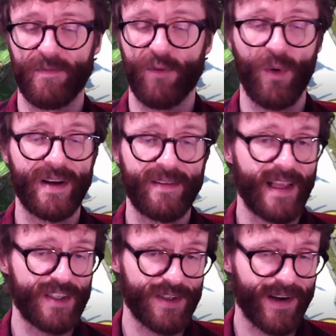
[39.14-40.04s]
Void
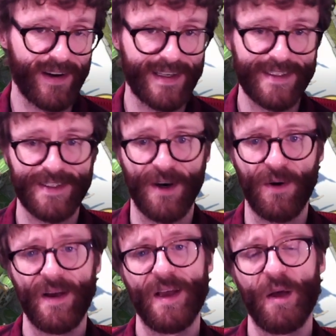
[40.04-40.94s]
legendary,
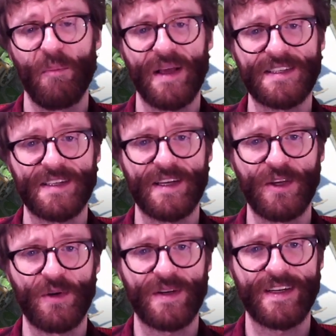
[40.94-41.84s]
so basically
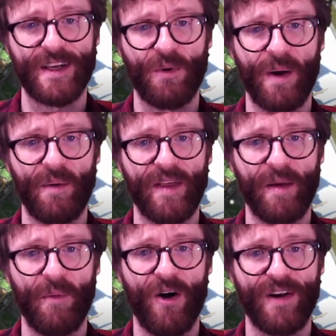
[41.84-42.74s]
you can get away with
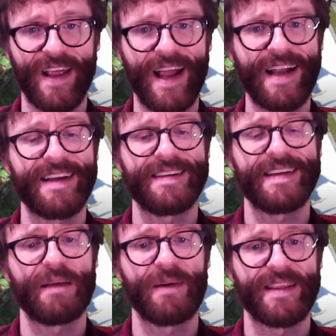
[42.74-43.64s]
him on any
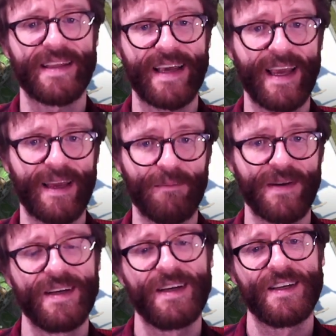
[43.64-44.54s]
team in the game.
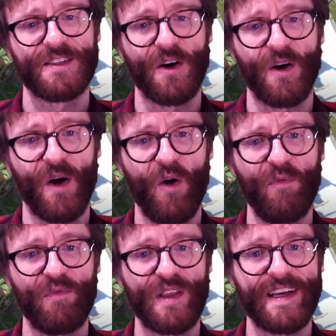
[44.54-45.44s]
So
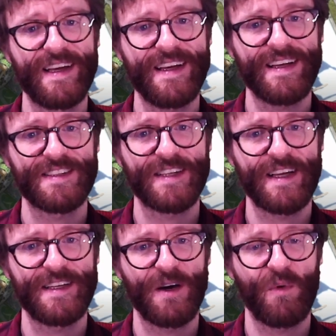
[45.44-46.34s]
hopefully
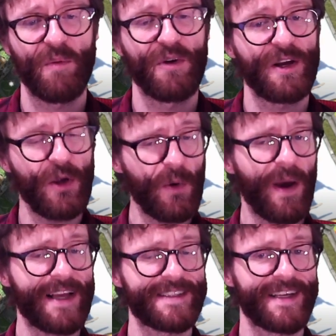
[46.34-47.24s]
Santa will bring you
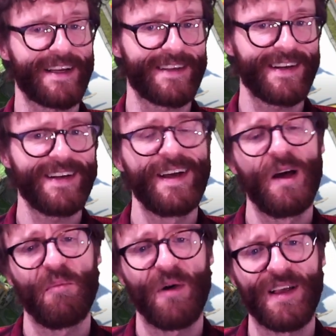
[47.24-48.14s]
a Santa,
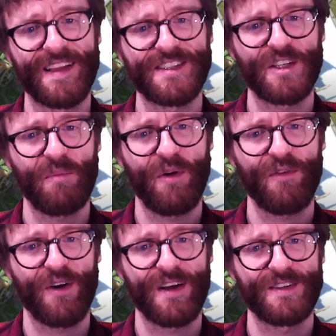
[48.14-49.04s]
but let's jump
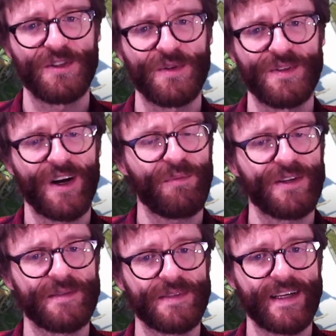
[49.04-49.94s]
over onto Dark
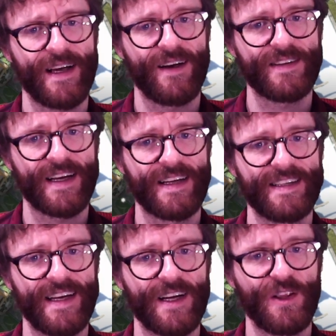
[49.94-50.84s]
Prism's account and
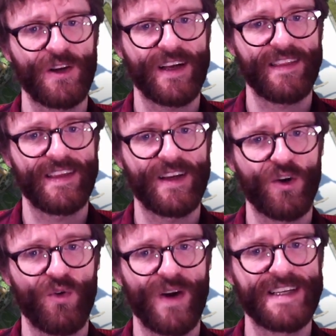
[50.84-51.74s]
take a look at the
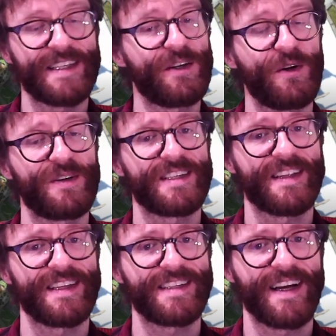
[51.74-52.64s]
crazy nukes
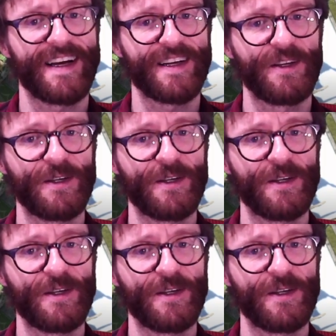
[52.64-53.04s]
this guy can